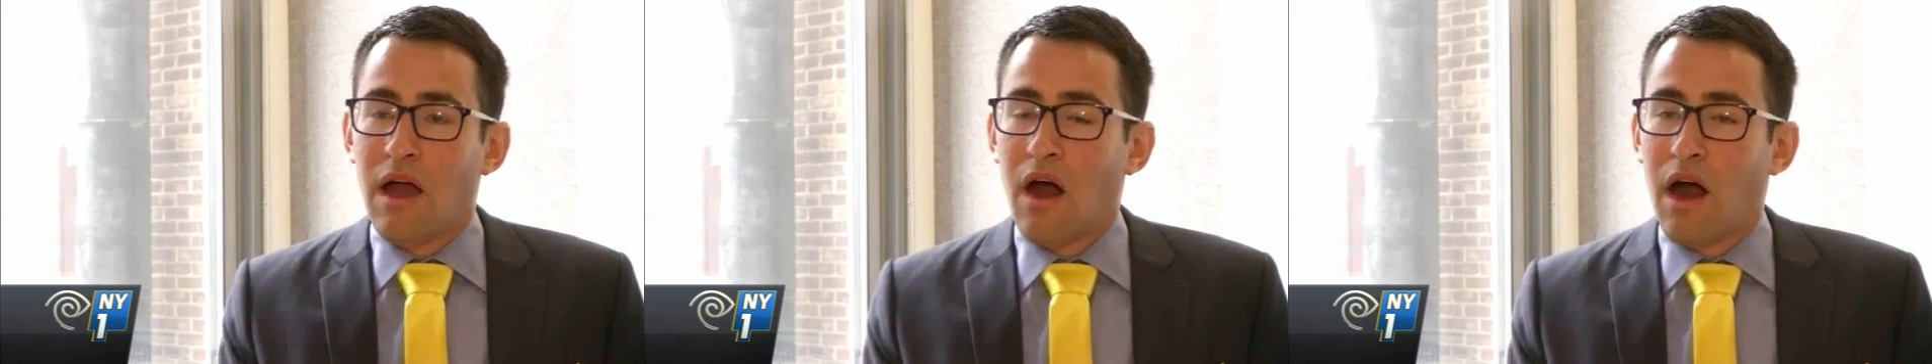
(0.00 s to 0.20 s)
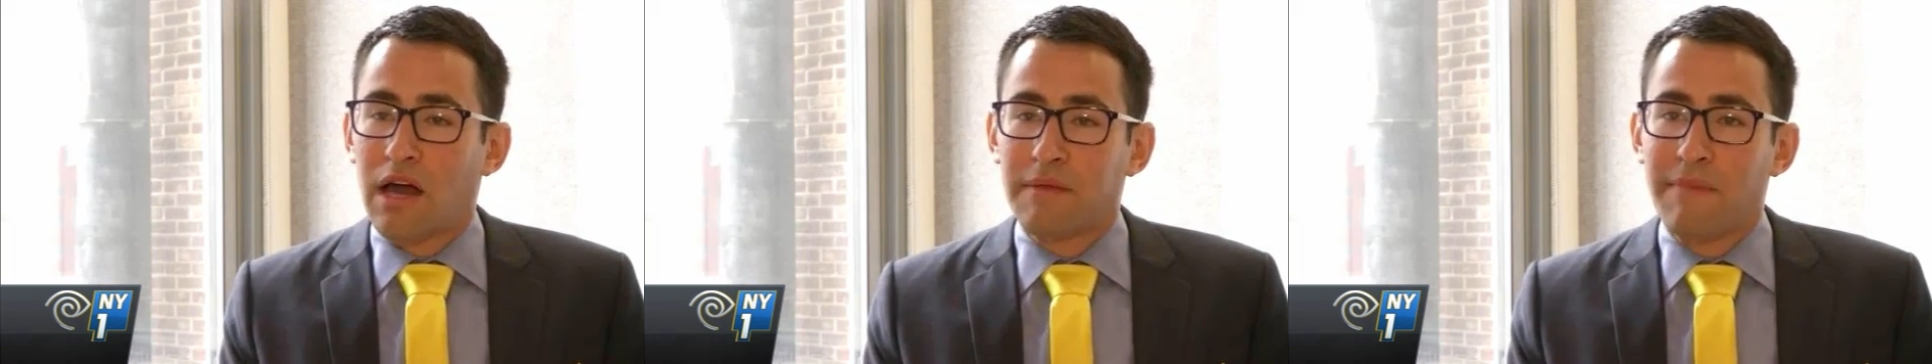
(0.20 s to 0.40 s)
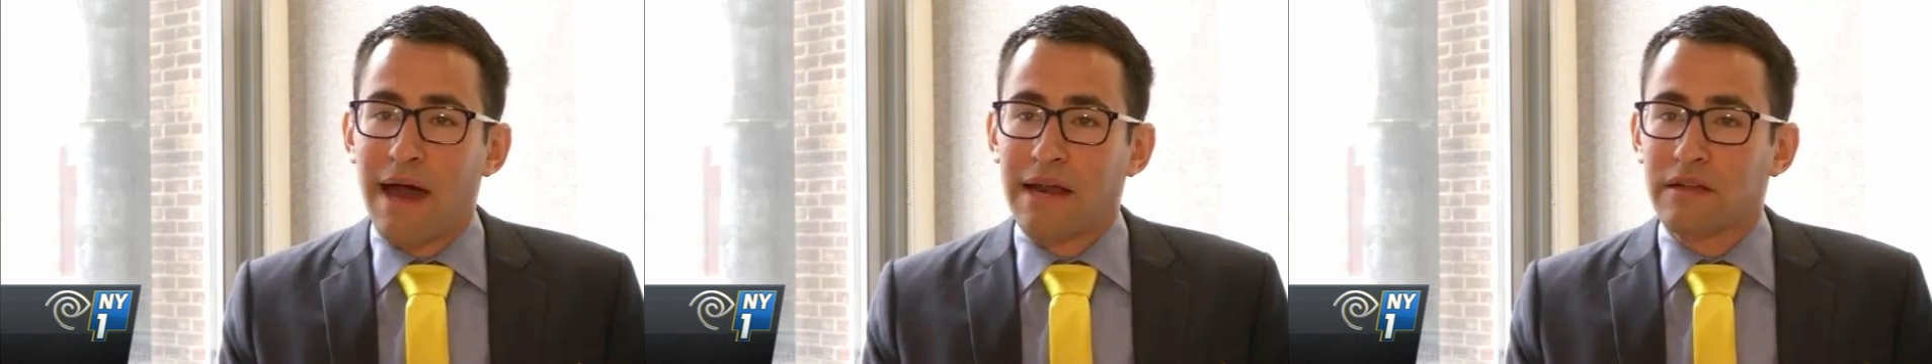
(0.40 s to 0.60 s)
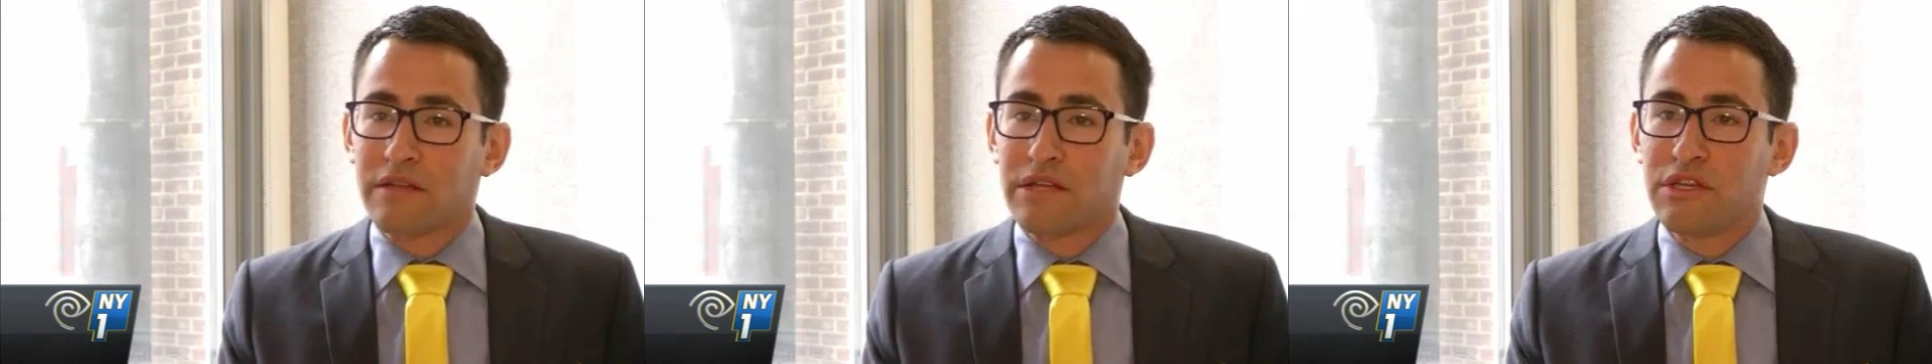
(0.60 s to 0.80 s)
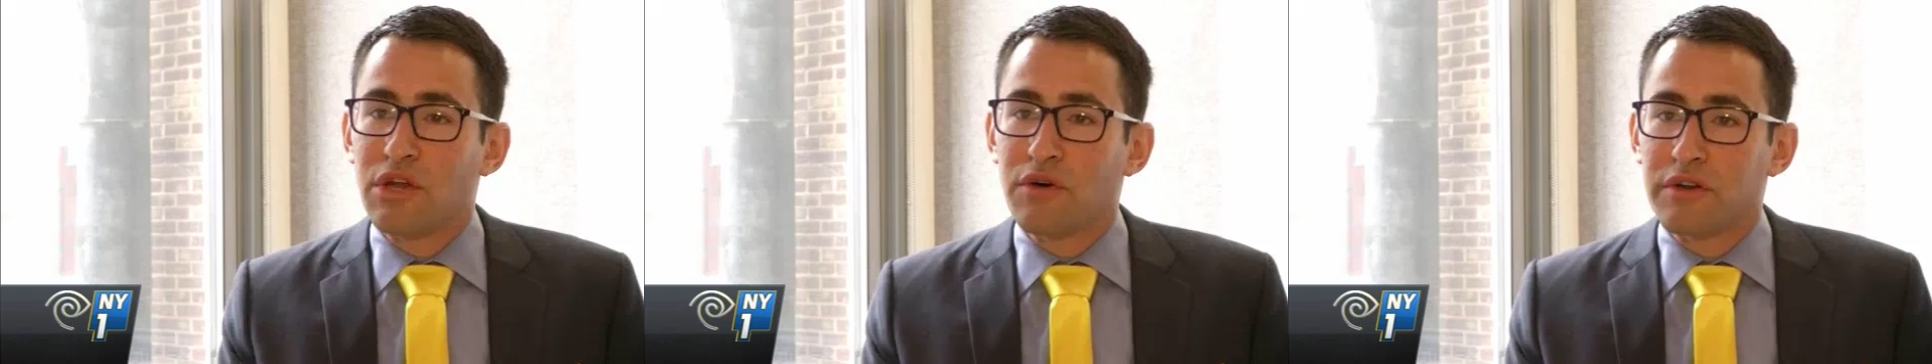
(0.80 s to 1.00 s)

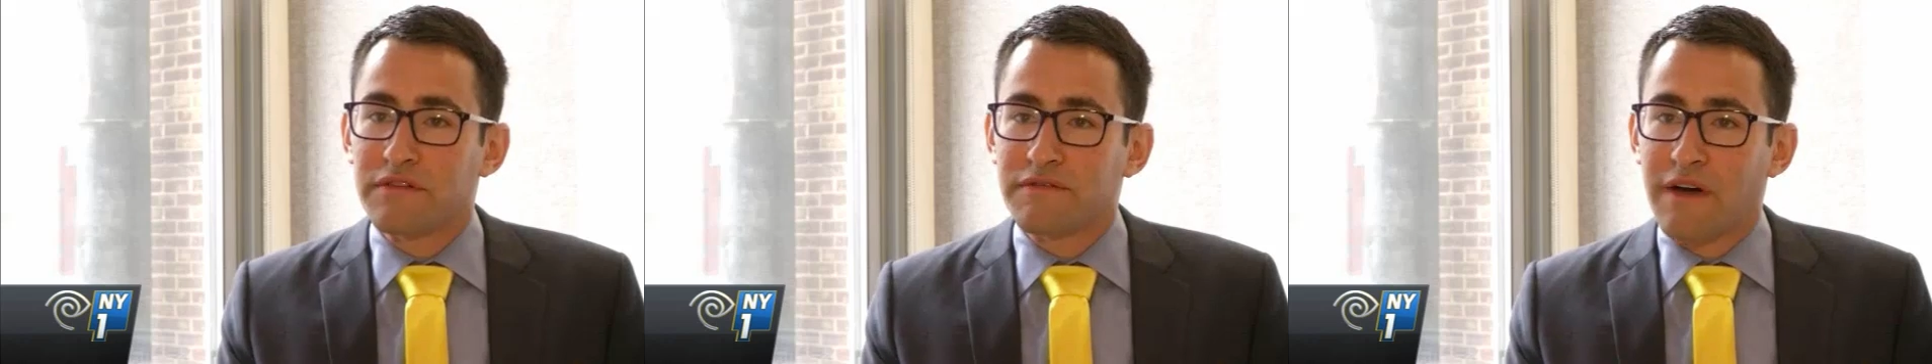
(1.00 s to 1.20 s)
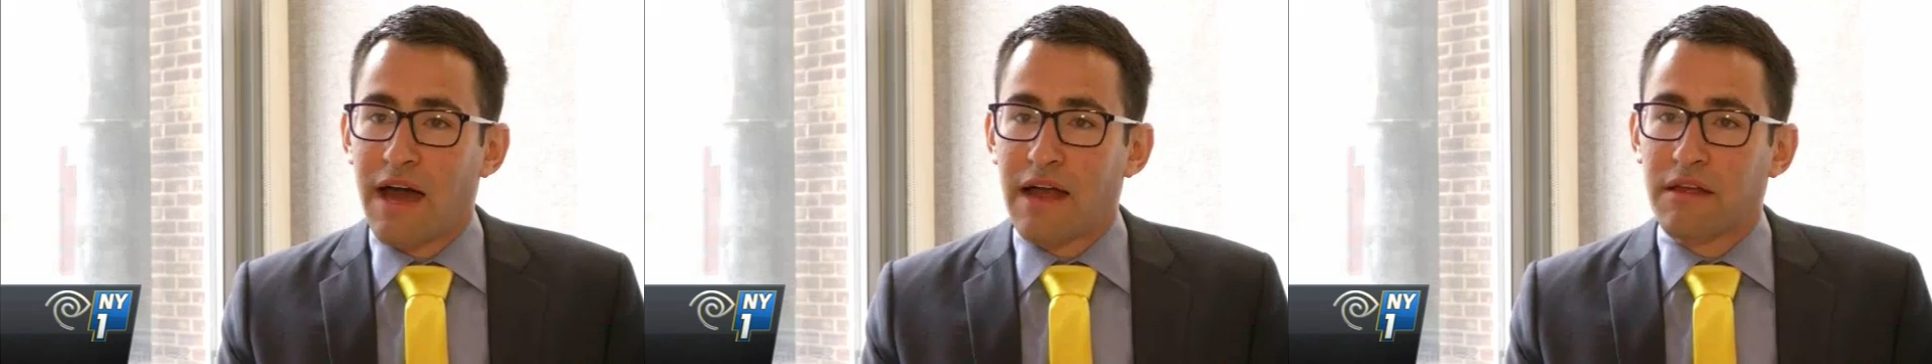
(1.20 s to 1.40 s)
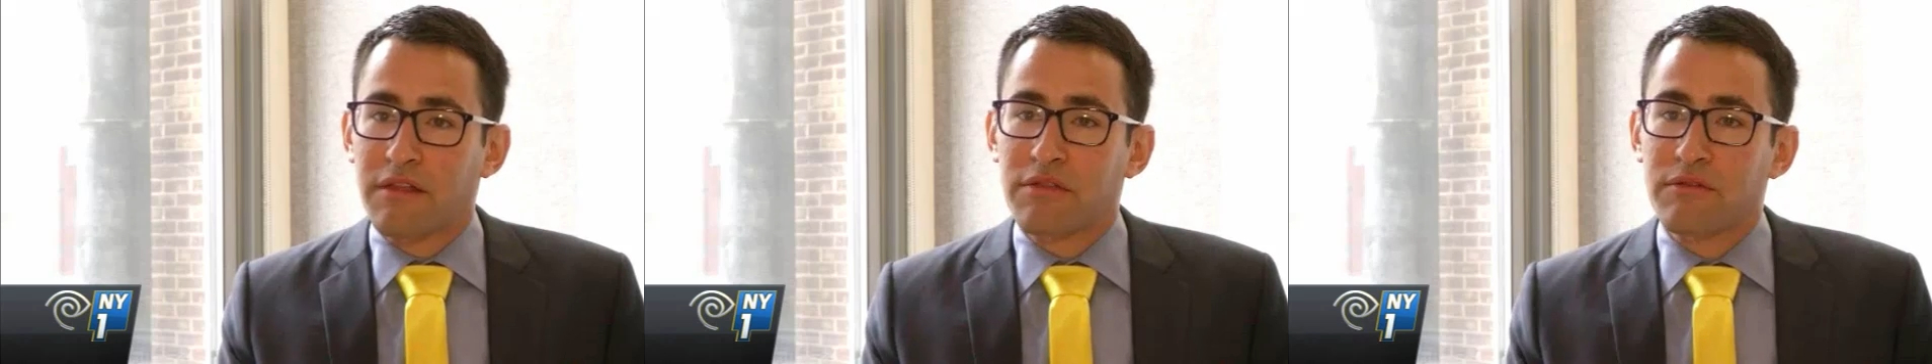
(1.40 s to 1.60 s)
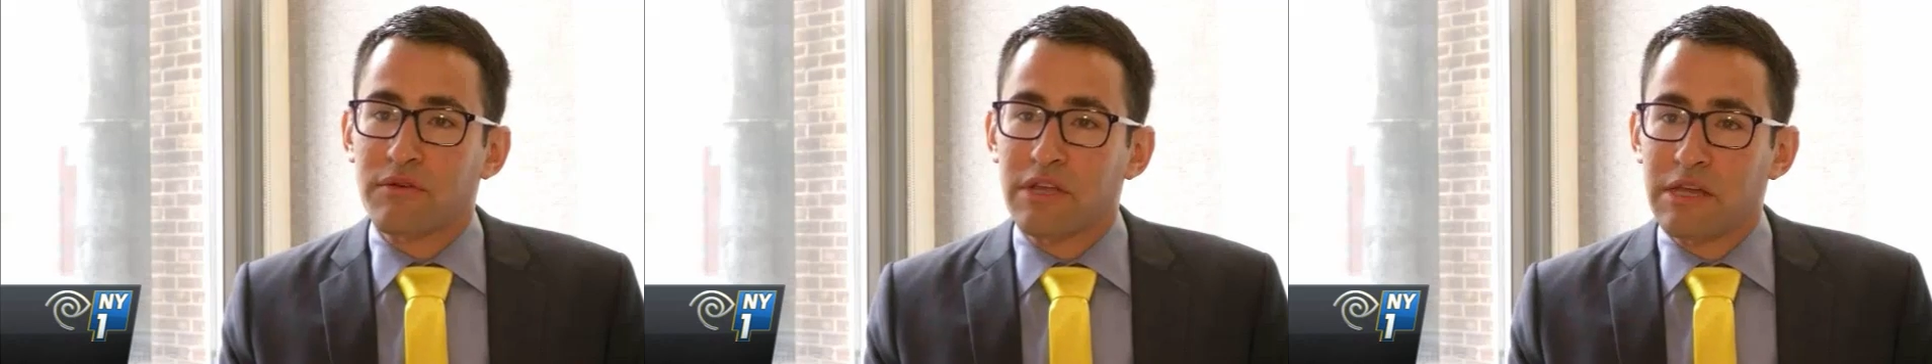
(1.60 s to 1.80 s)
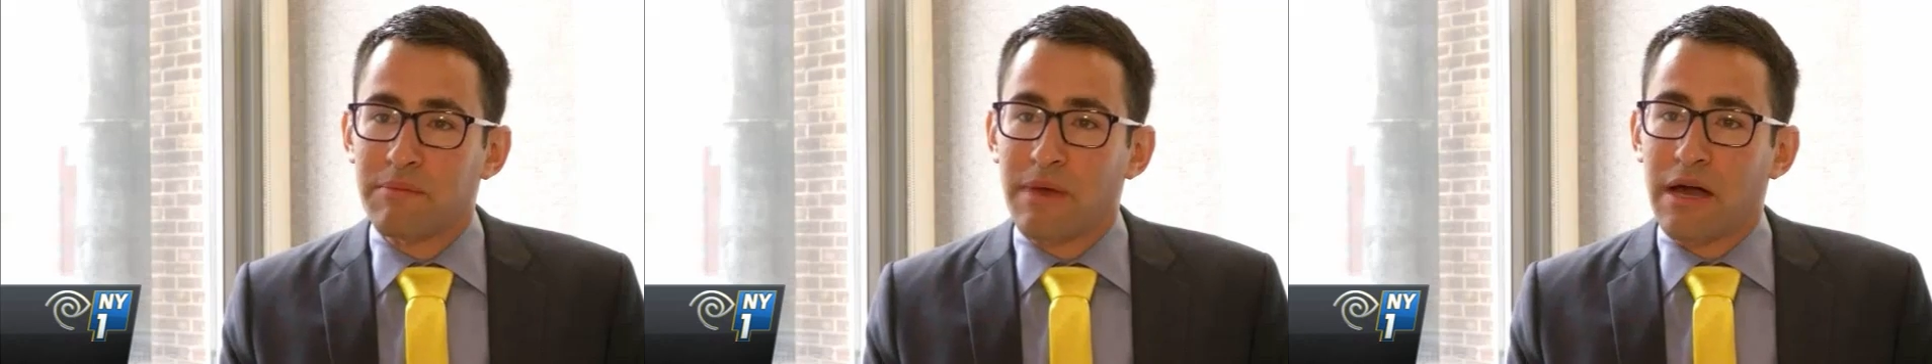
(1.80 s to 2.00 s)
automatically notifying through
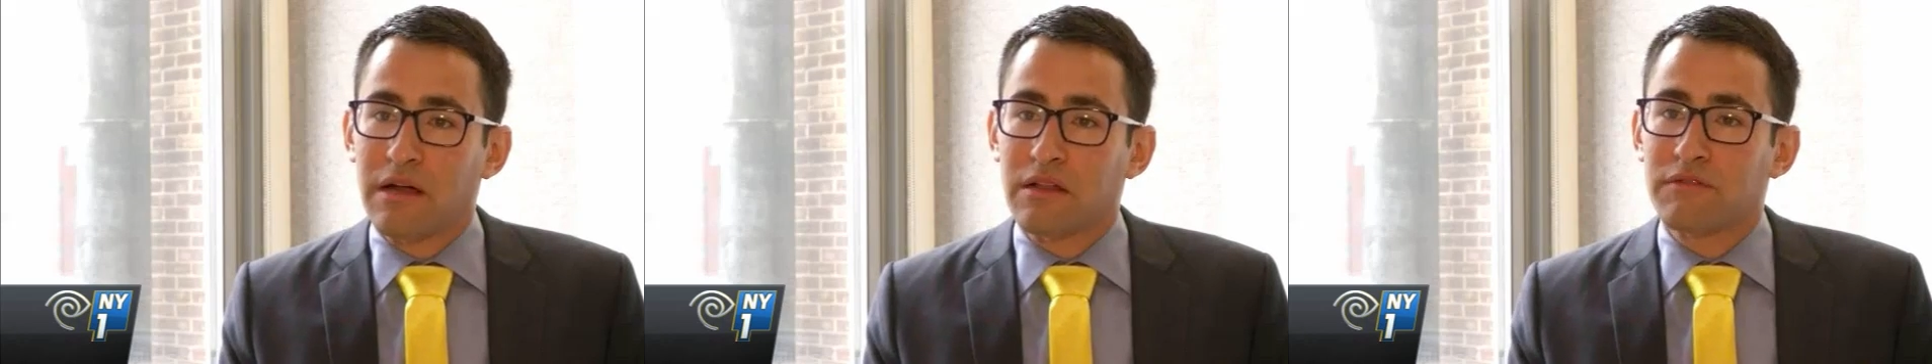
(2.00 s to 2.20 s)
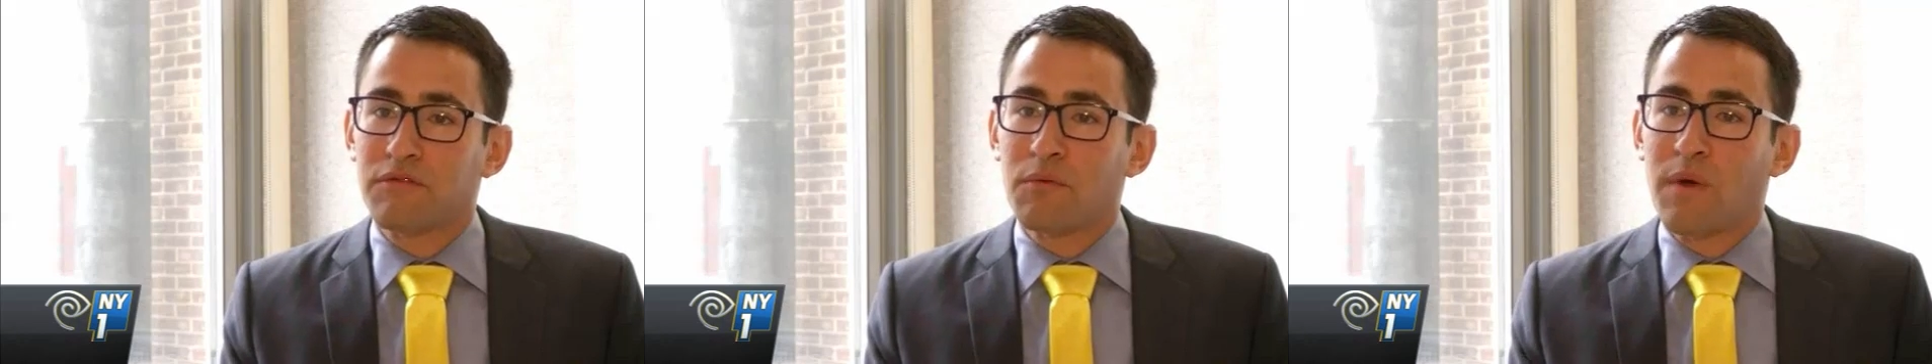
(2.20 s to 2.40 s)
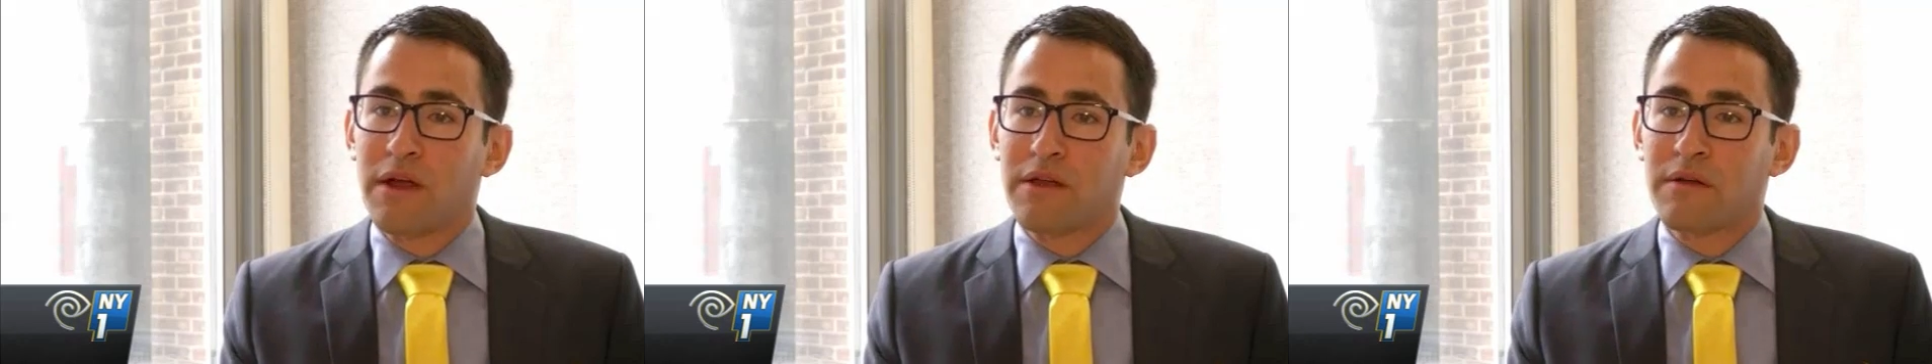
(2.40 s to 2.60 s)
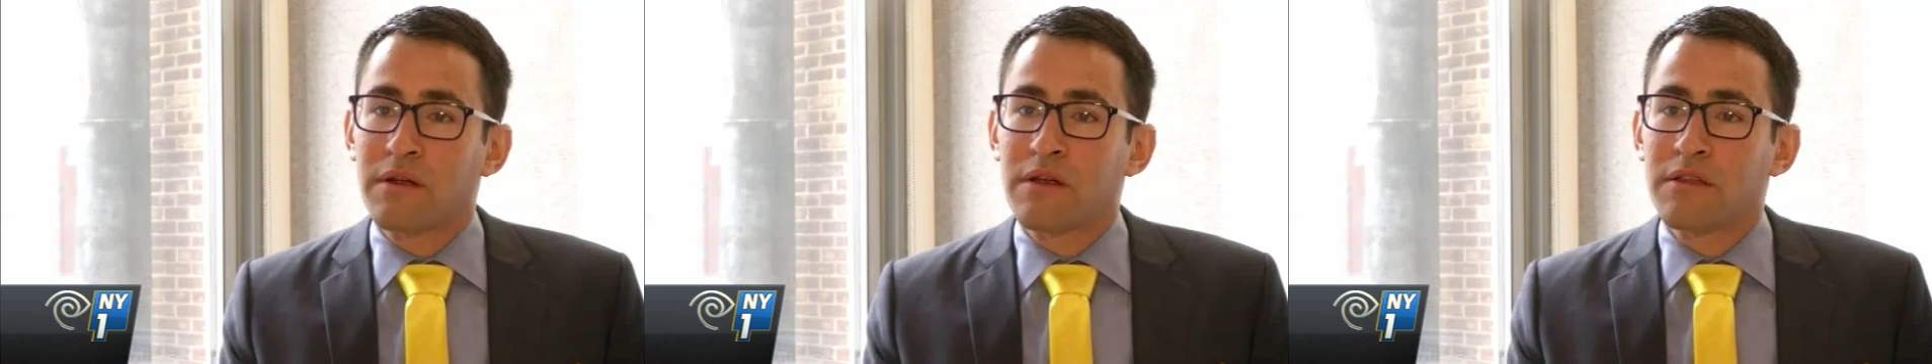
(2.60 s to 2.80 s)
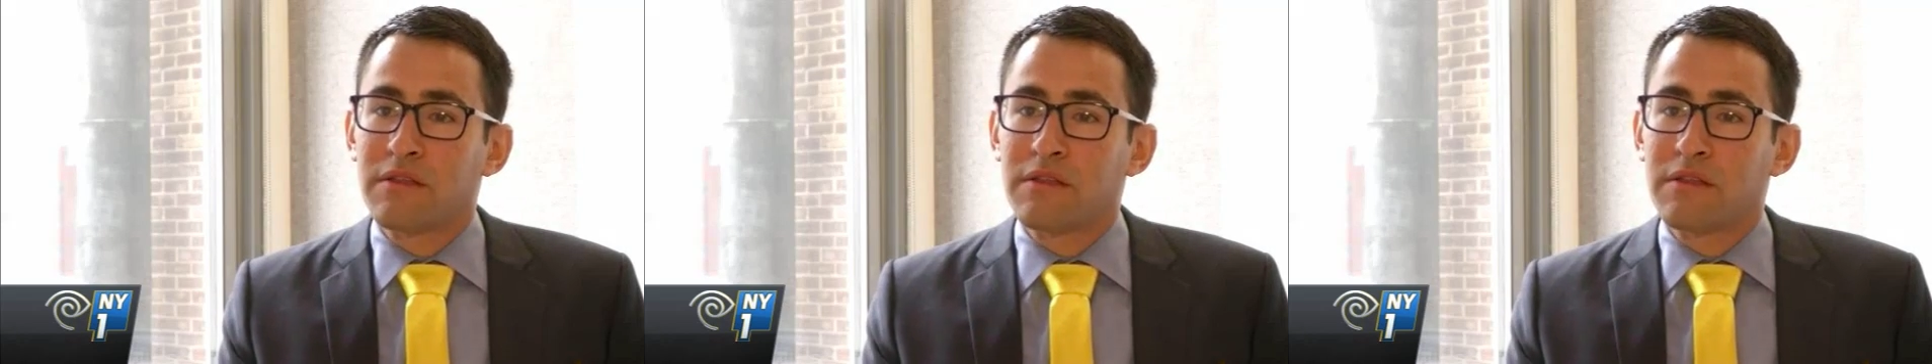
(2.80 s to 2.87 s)
email of where